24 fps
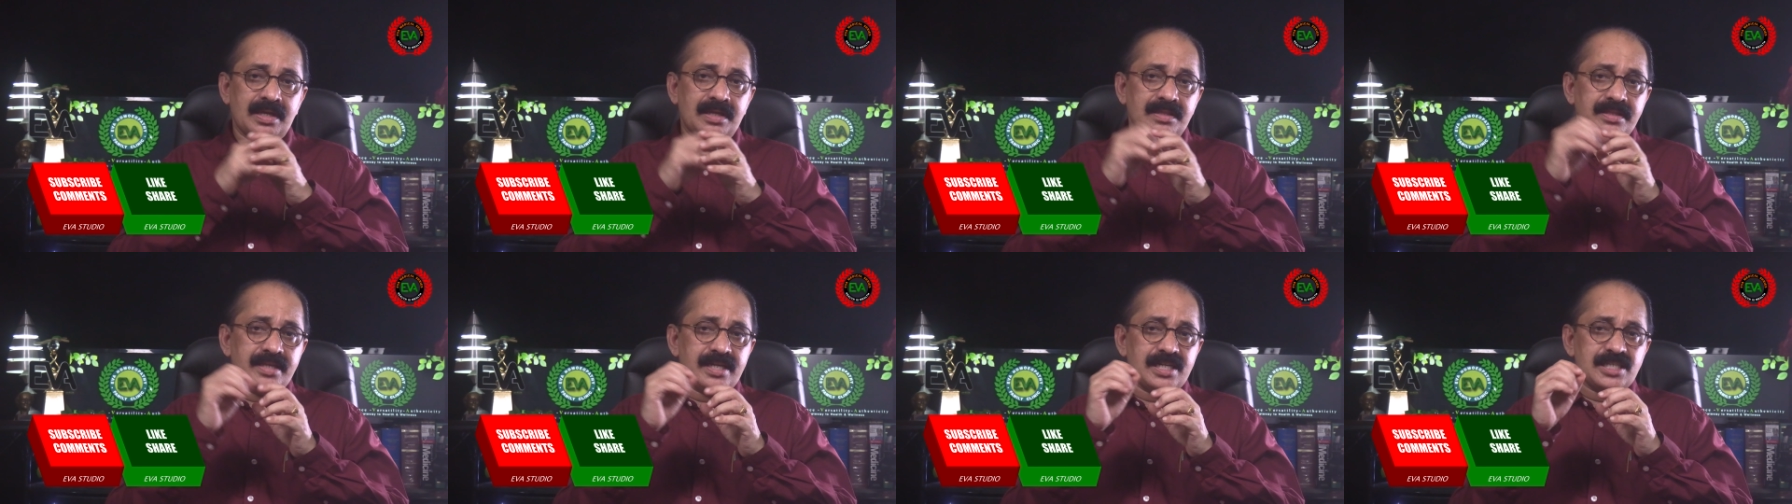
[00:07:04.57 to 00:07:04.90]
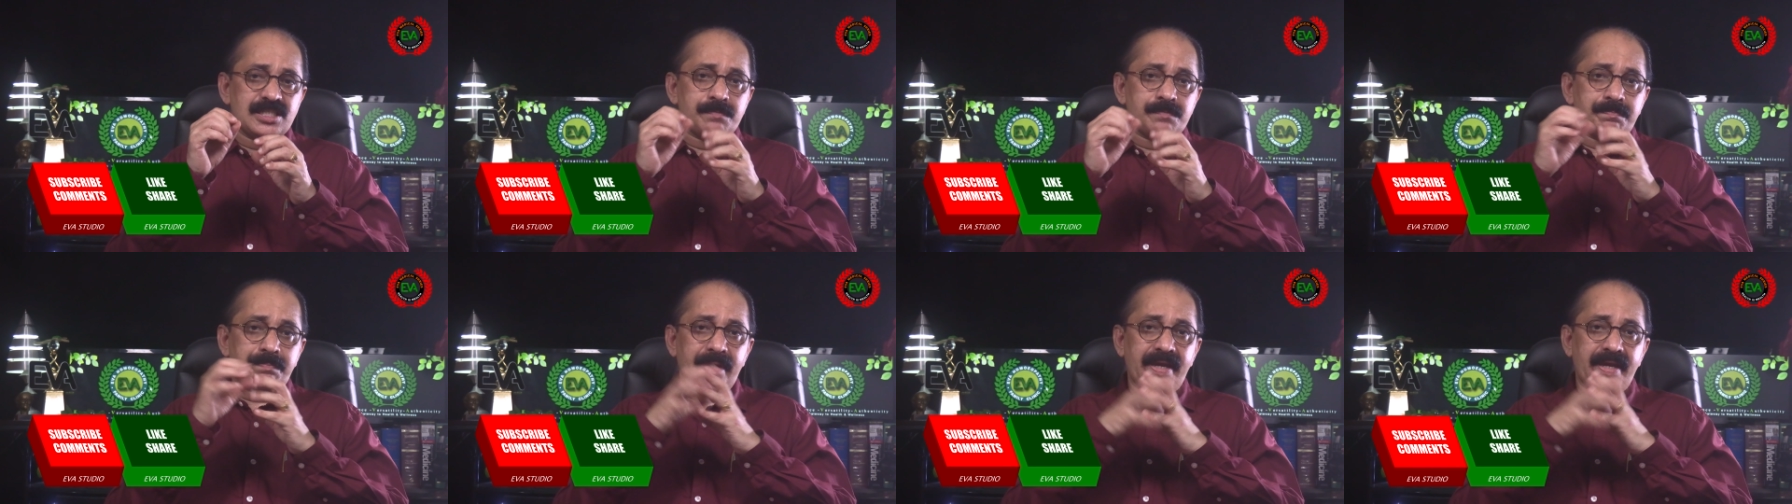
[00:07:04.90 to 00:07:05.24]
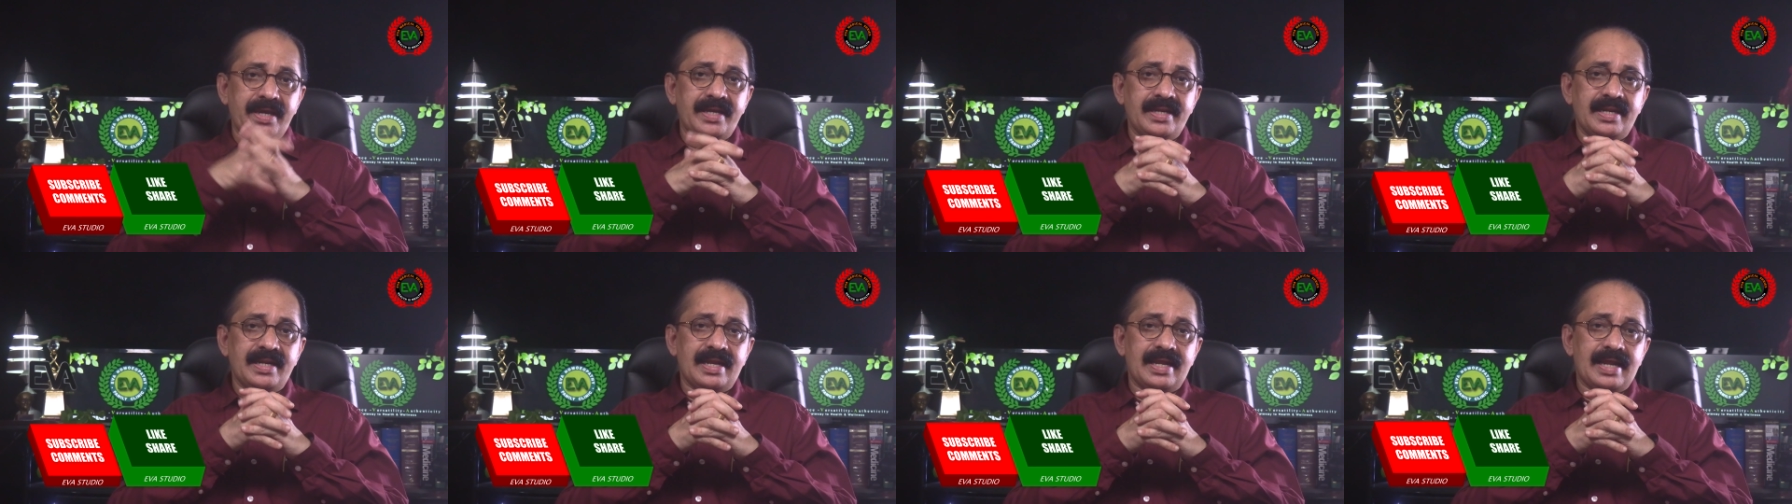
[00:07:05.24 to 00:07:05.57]
There is
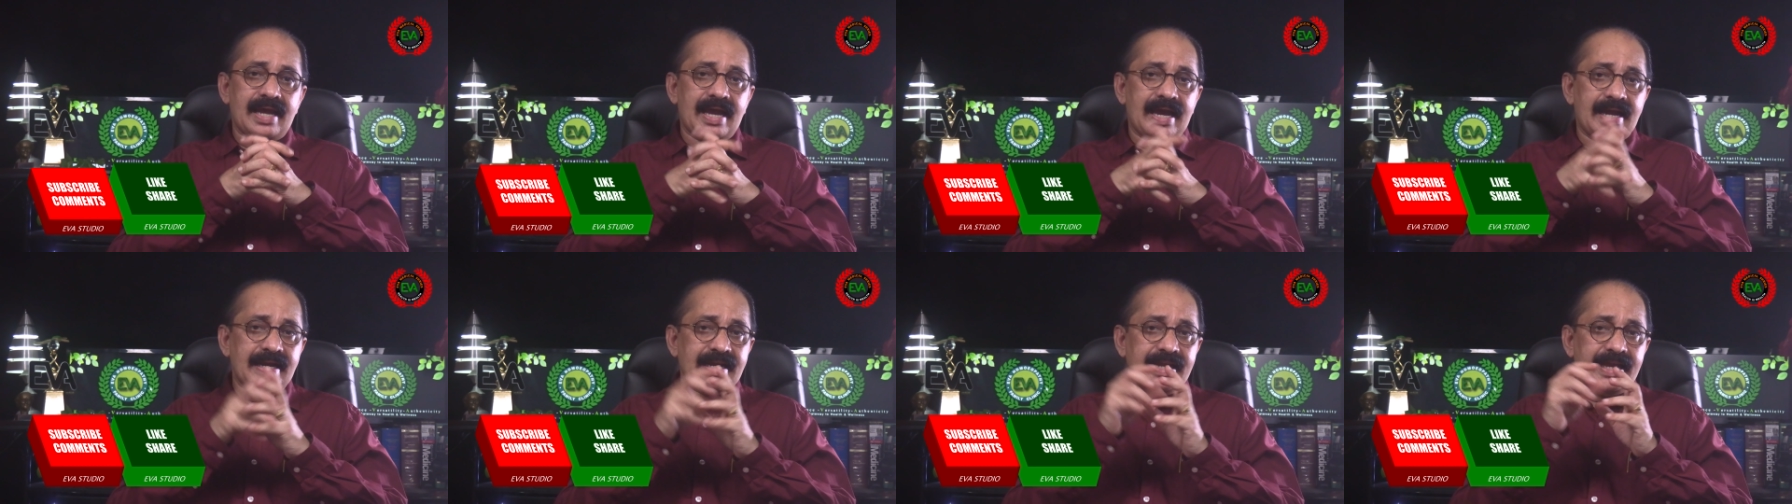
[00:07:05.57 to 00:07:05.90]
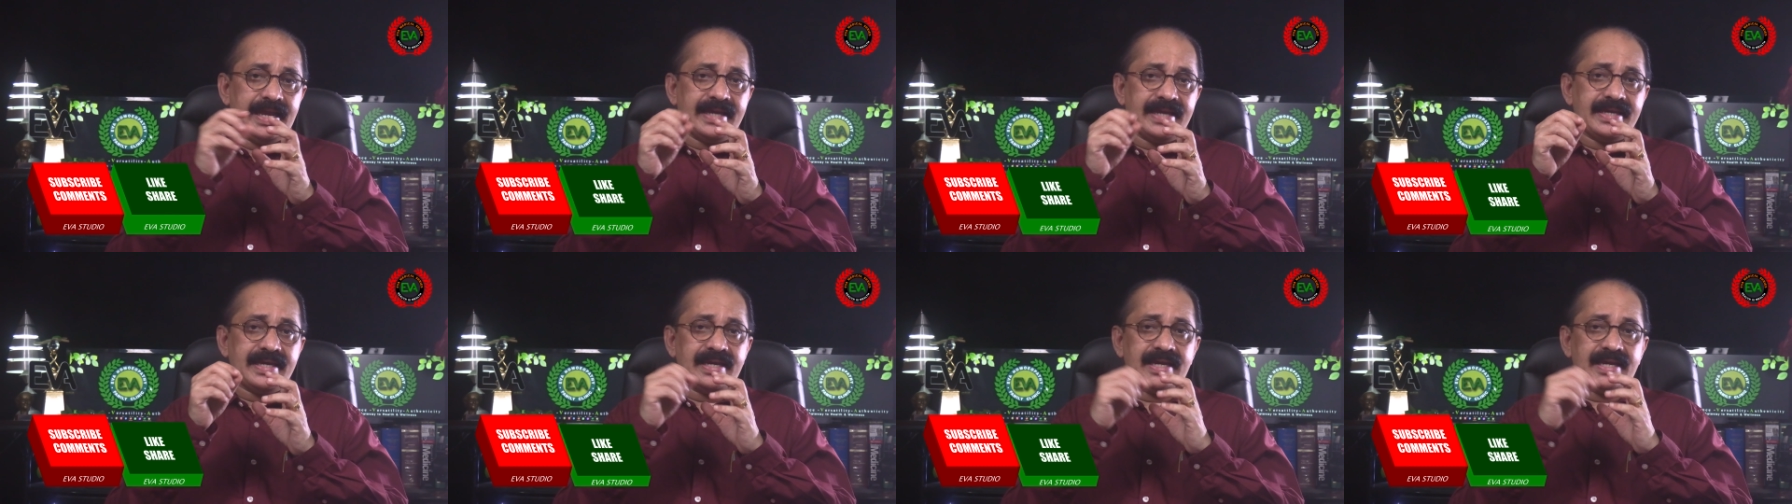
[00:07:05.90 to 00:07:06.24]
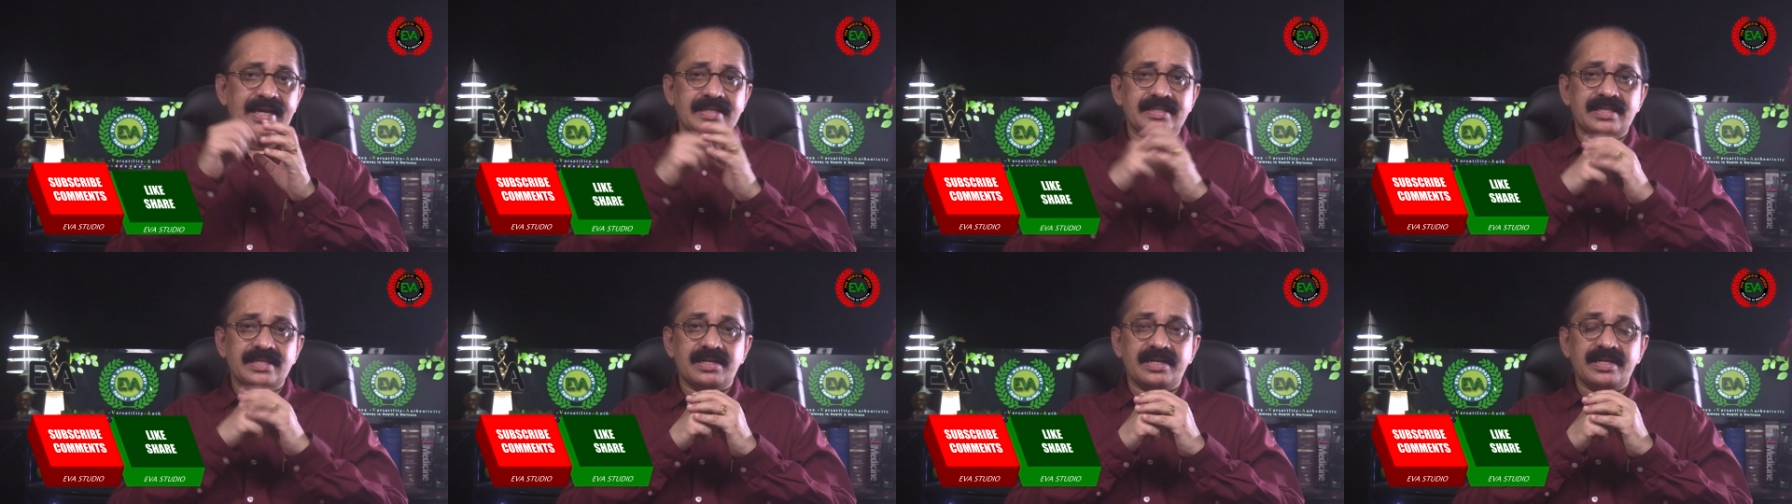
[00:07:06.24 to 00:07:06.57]
pain and aching
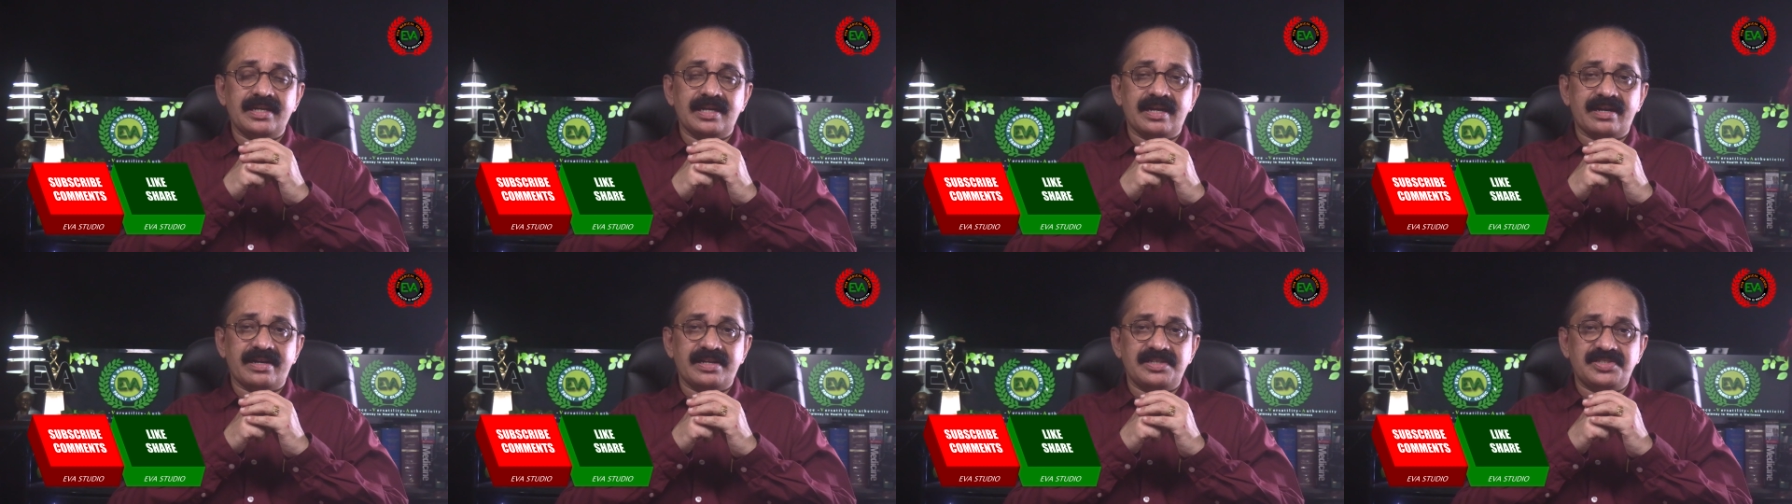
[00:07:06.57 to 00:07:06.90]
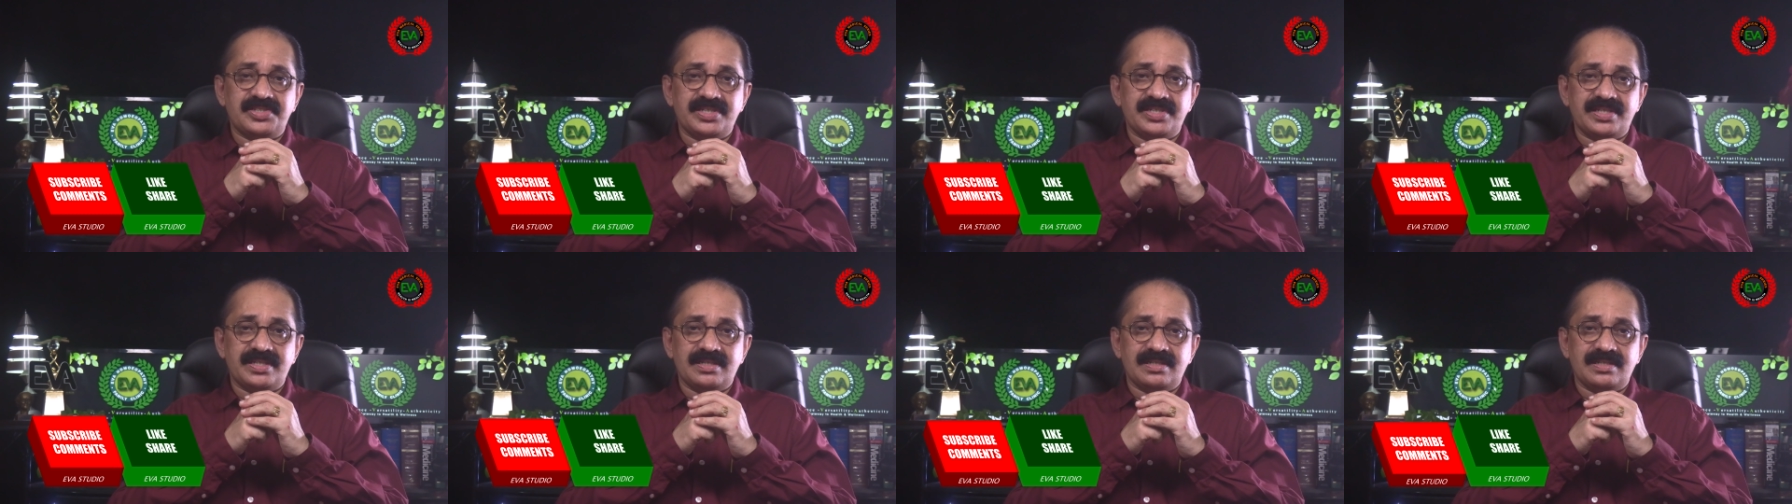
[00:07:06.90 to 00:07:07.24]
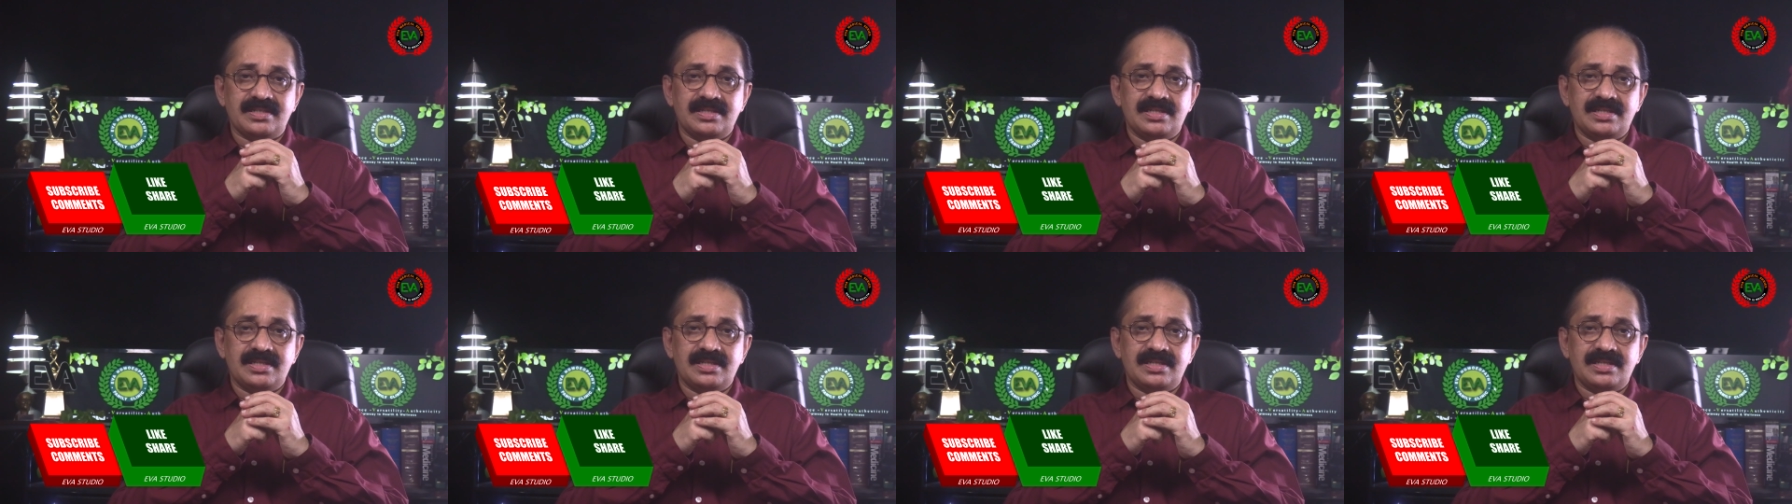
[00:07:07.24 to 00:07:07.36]
in the renal region.